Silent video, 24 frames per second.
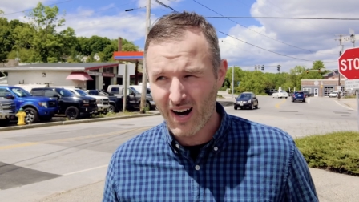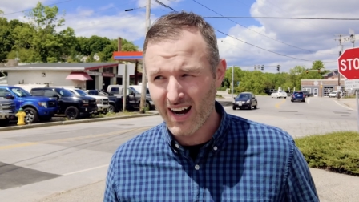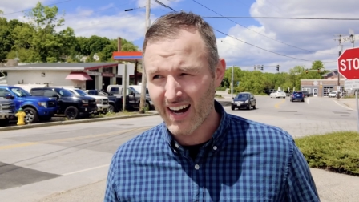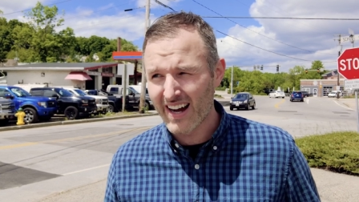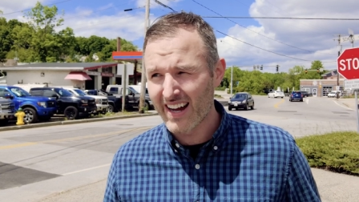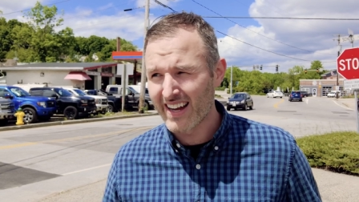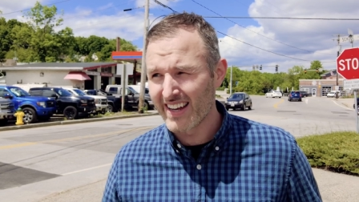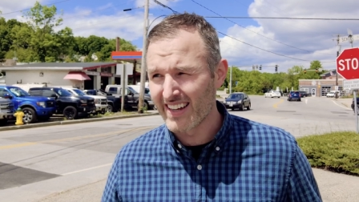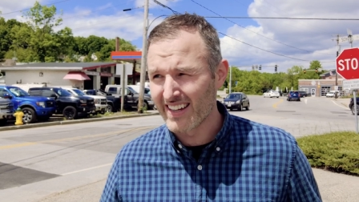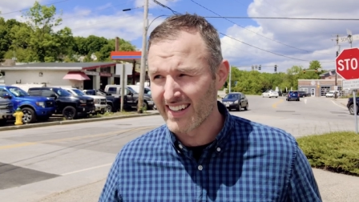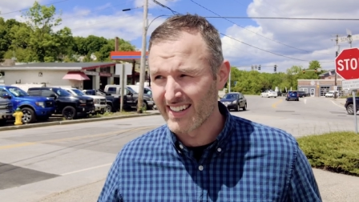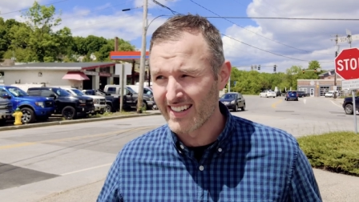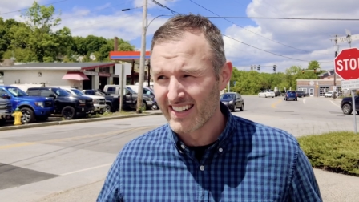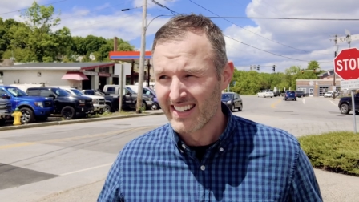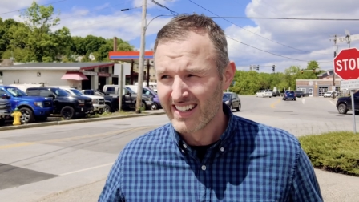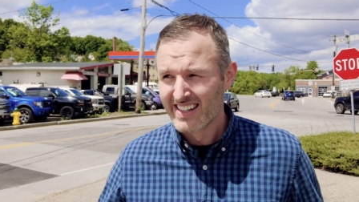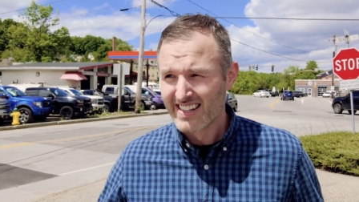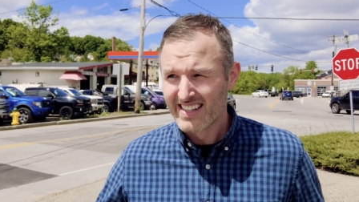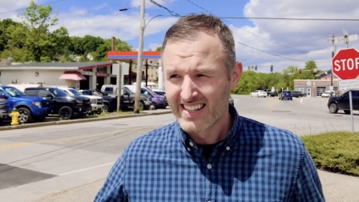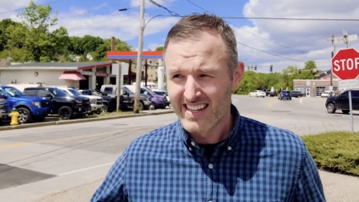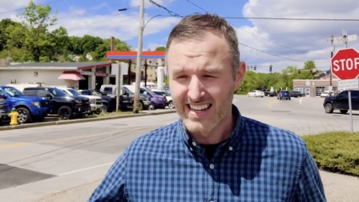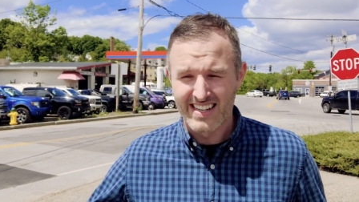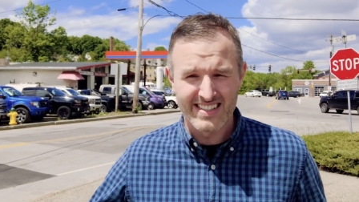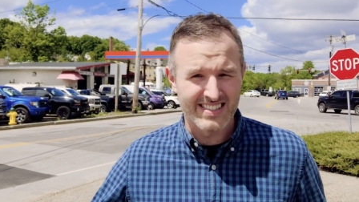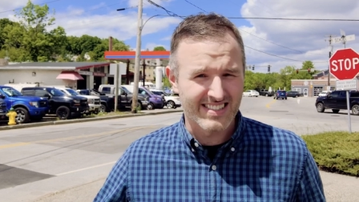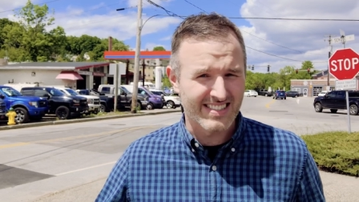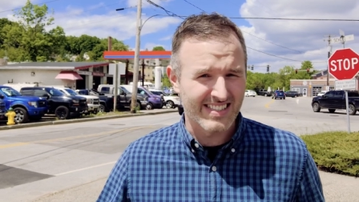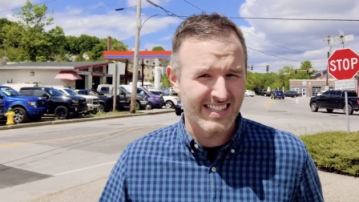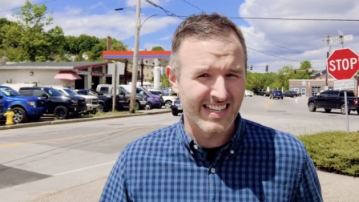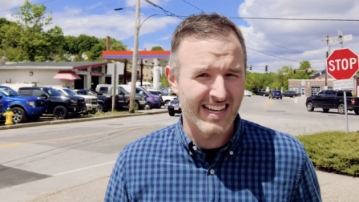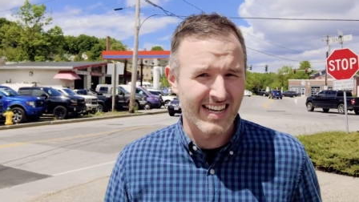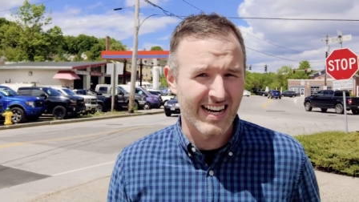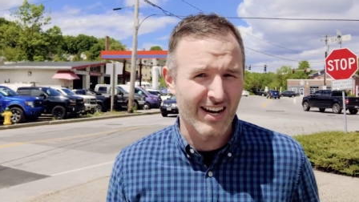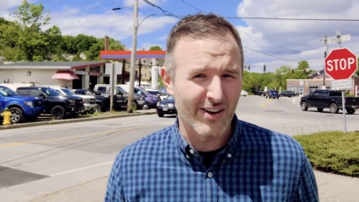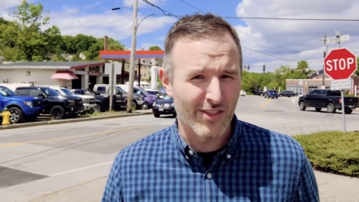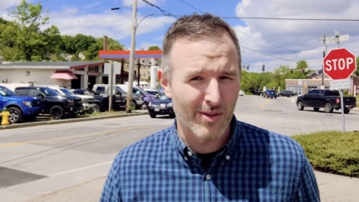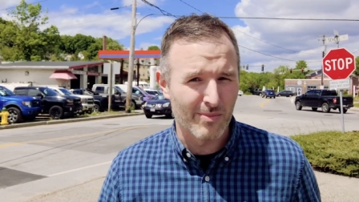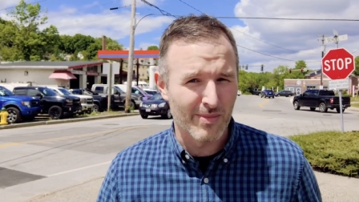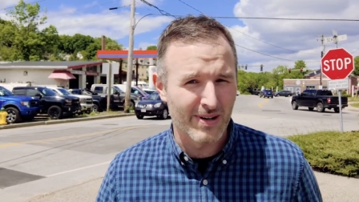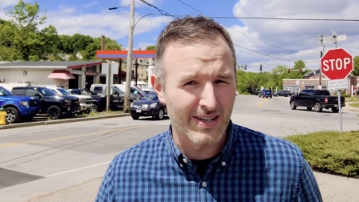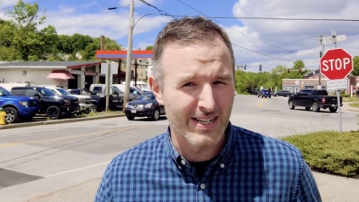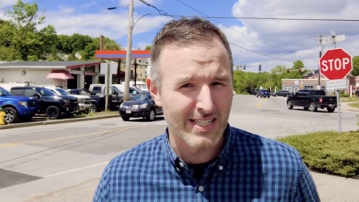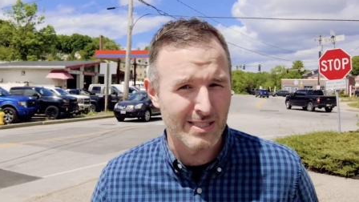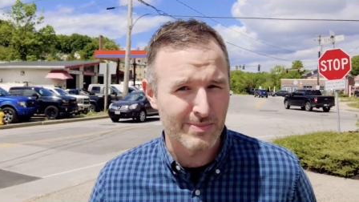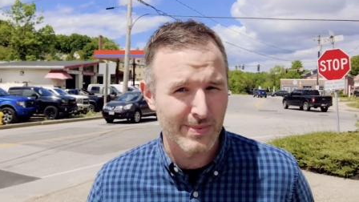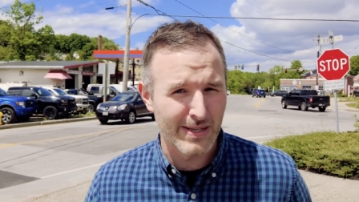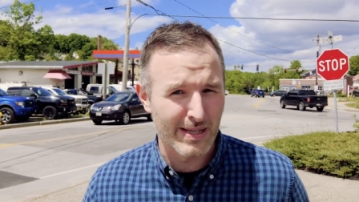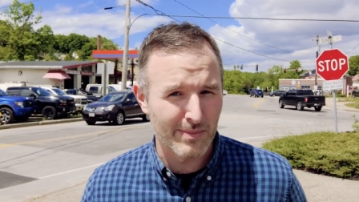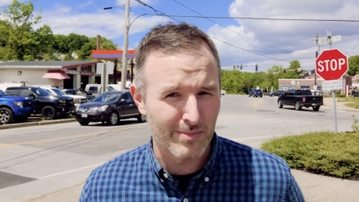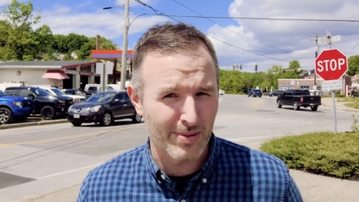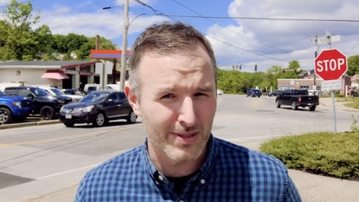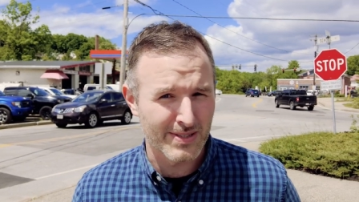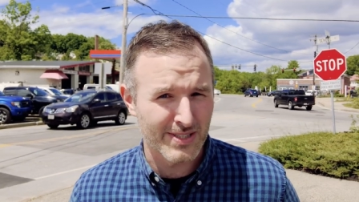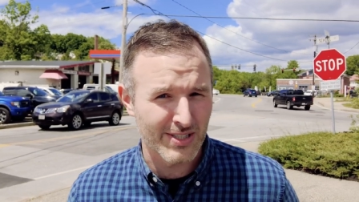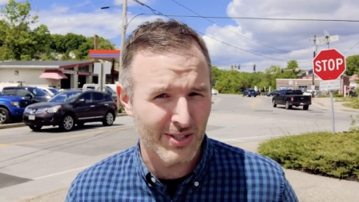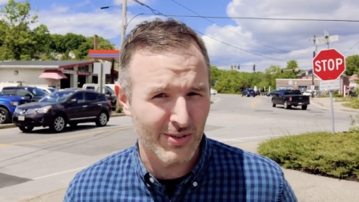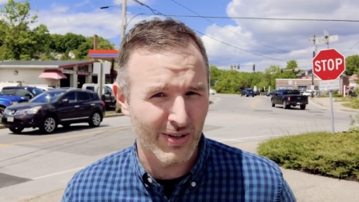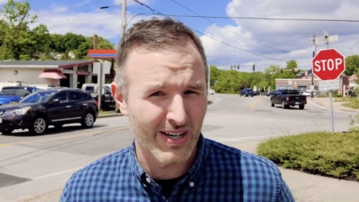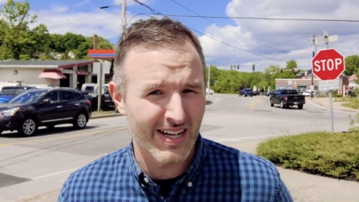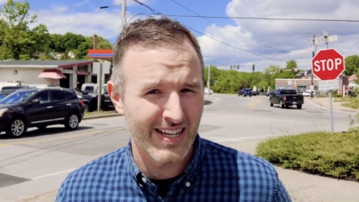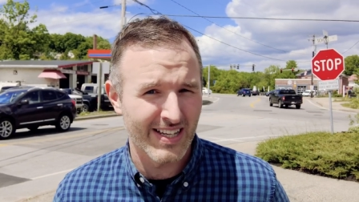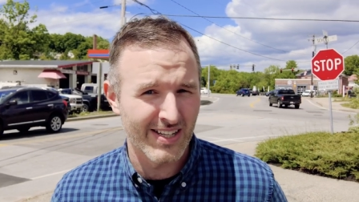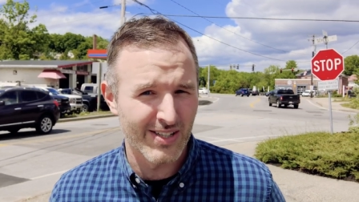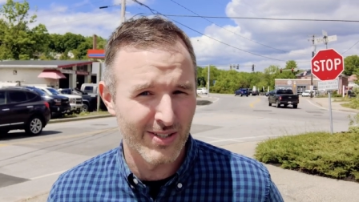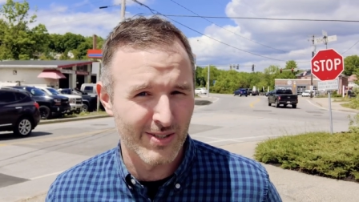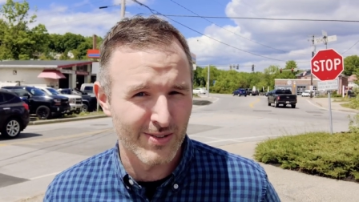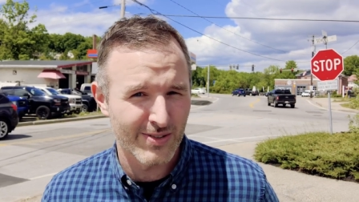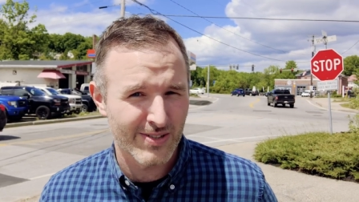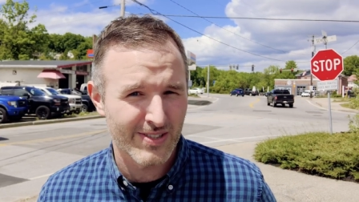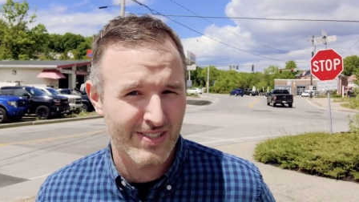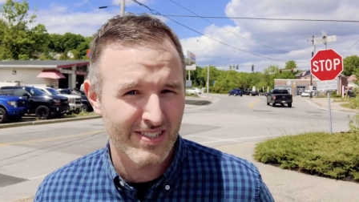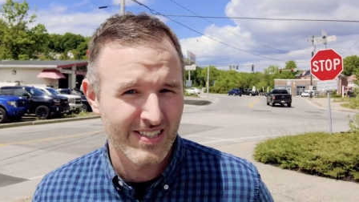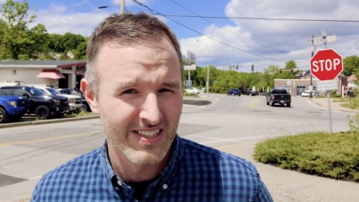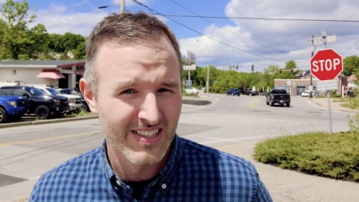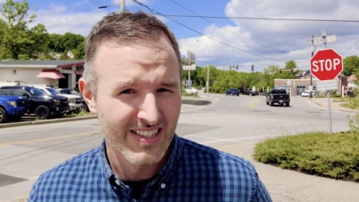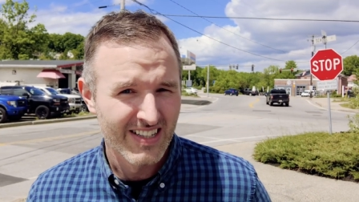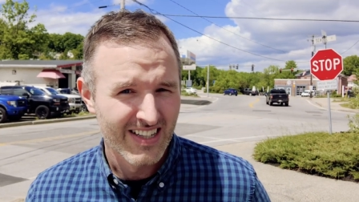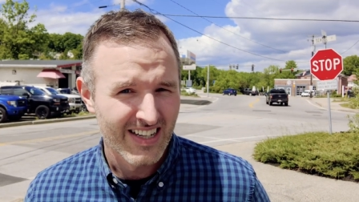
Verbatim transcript: why and, and see how the money is being put to great use.